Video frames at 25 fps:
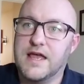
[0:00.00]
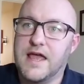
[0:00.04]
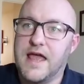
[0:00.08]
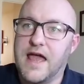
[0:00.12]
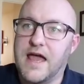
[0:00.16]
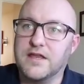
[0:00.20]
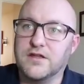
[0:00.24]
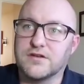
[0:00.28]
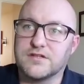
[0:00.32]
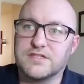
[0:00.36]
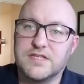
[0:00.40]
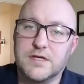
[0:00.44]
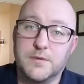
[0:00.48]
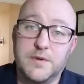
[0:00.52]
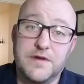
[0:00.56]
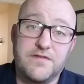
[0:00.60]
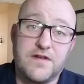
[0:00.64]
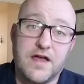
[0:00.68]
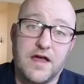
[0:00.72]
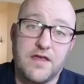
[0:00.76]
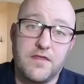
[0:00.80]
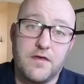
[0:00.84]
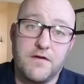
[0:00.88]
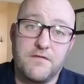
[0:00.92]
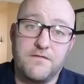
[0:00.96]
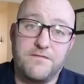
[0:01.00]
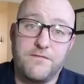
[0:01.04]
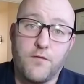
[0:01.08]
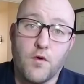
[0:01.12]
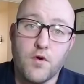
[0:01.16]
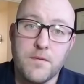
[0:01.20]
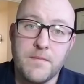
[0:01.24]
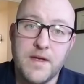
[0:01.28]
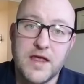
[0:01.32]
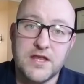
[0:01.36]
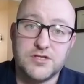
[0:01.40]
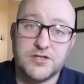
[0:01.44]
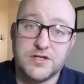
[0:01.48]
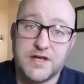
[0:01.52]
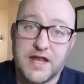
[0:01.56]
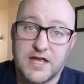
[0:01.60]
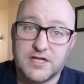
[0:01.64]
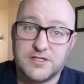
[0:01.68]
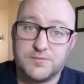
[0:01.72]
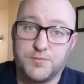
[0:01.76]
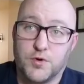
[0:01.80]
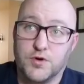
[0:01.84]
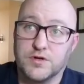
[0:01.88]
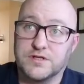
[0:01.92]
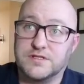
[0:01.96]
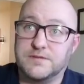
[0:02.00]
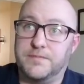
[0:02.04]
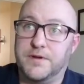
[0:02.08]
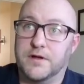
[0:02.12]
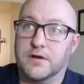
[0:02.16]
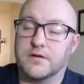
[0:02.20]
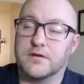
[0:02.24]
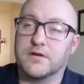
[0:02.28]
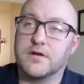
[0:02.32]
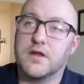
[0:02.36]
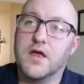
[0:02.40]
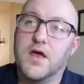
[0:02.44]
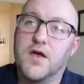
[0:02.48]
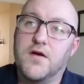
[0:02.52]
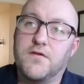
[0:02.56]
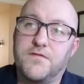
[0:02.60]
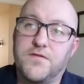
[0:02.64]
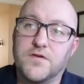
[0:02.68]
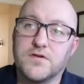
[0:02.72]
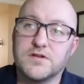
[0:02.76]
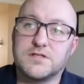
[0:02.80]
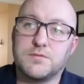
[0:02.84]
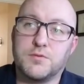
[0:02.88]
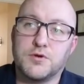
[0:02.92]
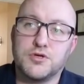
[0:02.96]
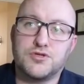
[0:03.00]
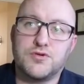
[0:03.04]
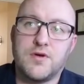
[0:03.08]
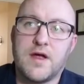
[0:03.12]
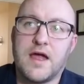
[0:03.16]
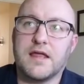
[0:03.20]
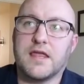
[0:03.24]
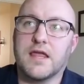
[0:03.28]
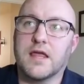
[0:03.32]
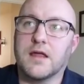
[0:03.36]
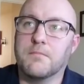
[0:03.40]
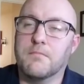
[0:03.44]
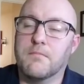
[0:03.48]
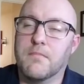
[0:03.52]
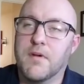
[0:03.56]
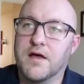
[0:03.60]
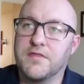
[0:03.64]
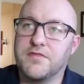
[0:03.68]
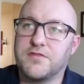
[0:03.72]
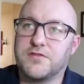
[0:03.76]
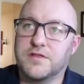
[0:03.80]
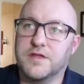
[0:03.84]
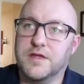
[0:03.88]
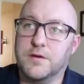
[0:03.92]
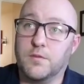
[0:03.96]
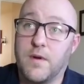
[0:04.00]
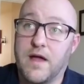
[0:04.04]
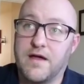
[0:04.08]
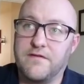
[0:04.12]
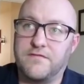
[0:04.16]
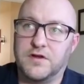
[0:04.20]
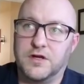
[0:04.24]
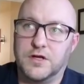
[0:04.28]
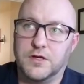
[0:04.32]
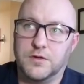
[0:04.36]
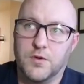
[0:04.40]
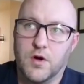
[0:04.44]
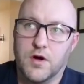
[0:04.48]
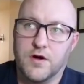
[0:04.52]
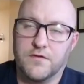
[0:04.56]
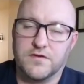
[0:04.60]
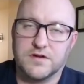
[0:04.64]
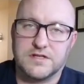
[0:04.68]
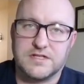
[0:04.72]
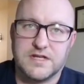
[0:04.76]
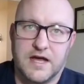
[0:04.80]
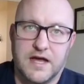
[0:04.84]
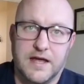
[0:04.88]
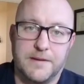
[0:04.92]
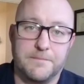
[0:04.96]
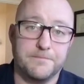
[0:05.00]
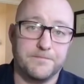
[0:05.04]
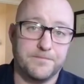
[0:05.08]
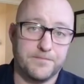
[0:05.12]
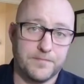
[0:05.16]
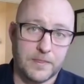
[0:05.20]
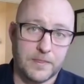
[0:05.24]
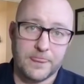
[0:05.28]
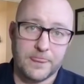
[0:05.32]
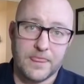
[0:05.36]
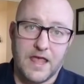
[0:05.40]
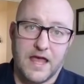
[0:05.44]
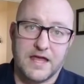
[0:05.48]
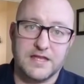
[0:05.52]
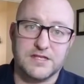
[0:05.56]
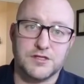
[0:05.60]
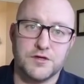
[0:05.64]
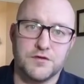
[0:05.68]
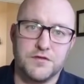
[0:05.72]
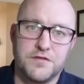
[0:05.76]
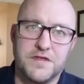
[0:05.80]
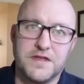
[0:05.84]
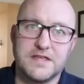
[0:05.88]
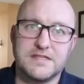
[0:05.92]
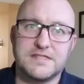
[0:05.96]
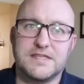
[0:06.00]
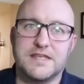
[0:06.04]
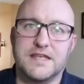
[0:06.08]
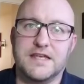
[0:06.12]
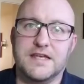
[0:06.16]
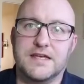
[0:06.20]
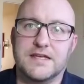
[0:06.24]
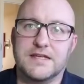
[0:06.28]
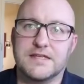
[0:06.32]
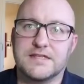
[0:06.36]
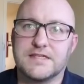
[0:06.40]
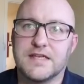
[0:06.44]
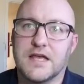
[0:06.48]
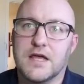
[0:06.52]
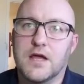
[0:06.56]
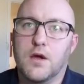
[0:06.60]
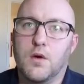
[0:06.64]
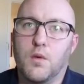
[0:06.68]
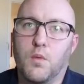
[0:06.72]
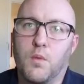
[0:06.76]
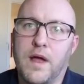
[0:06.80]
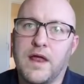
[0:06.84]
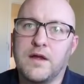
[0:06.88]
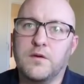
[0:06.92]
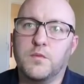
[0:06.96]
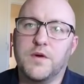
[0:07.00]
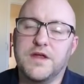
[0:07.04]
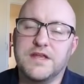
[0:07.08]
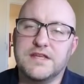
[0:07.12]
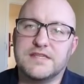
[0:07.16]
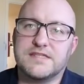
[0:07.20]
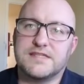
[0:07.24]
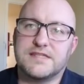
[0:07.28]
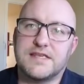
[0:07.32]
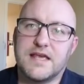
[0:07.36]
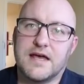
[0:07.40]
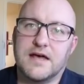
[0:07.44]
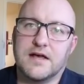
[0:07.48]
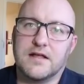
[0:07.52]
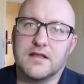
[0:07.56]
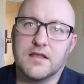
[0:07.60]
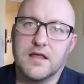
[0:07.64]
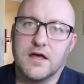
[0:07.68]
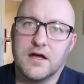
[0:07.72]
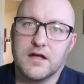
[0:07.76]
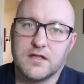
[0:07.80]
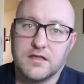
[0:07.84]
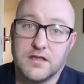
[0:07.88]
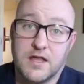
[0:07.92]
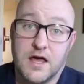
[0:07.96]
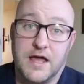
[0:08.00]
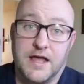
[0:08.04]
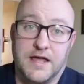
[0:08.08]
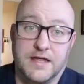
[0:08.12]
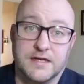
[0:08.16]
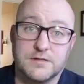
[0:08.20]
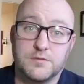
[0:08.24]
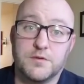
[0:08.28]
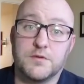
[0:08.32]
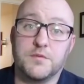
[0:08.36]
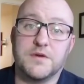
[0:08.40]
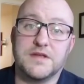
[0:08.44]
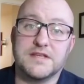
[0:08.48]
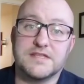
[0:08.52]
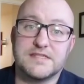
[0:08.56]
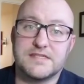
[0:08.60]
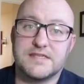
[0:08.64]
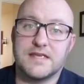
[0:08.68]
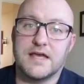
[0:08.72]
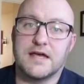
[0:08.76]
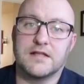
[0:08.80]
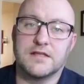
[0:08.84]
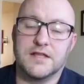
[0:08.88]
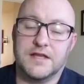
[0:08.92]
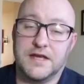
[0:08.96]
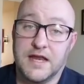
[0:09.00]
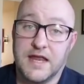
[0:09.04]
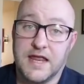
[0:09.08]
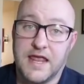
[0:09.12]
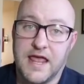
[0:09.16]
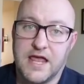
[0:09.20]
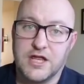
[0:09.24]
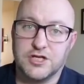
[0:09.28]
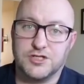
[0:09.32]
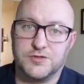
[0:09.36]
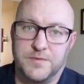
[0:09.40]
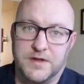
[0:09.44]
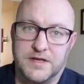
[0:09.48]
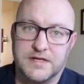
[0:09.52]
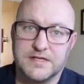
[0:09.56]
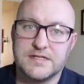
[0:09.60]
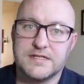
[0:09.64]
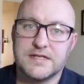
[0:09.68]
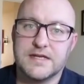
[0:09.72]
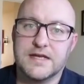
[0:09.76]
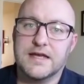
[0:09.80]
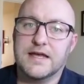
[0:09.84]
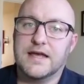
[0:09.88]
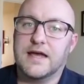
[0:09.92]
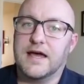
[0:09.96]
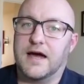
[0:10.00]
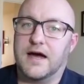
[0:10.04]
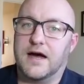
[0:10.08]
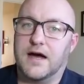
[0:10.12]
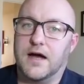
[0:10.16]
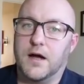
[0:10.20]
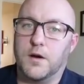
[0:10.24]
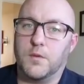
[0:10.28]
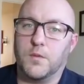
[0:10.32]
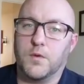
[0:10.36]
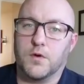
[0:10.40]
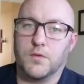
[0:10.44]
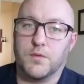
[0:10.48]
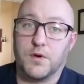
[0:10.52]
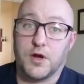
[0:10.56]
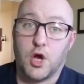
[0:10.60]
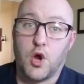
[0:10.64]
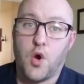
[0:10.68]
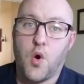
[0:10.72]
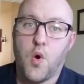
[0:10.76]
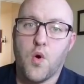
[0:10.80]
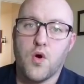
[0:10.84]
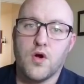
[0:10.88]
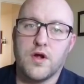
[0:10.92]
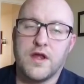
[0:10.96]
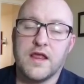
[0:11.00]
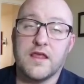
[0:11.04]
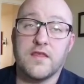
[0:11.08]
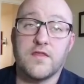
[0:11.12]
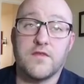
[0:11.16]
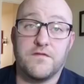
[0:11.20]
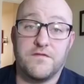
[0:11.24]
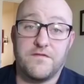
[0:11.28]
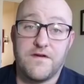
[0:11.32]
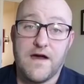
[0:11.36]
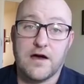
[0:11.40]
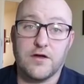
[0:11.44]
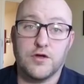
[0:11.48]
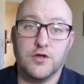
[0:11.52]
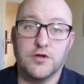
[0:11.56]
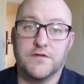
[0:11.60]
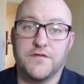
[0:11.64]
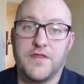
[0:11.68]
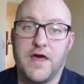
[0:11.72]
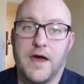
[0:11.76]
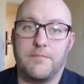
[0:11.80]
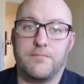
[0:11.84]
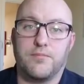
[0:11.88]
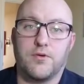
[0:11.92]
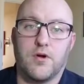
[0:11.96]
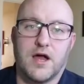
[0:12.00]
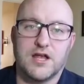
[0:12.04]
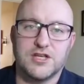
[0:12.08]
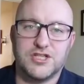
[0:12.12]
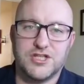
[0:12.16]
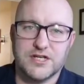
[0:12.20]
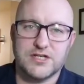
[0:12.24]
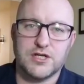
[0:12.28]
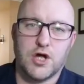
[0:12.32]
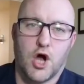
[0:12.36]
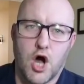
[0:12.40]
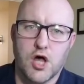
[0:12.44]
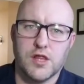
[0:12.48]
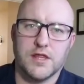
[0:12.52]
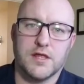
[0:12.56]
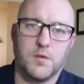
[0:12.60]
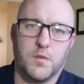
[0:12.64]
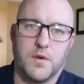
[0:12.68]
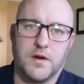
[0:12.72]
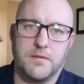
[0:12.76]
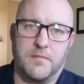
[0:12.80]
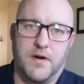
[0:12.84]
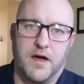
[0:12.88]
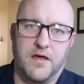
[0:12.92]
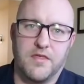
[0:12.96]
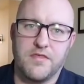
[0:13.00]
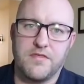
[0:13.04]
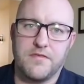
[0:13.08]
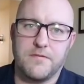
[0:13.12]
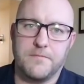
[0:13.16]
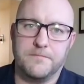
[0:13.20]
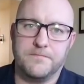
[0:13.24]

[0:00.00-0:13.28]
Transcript: And you'll see we've got four major dashboards built. First, we're tracking monthly revenue over time. And so this is when we sell a client, when we sell an engagement, uh, we're recording the value of that project all in one month.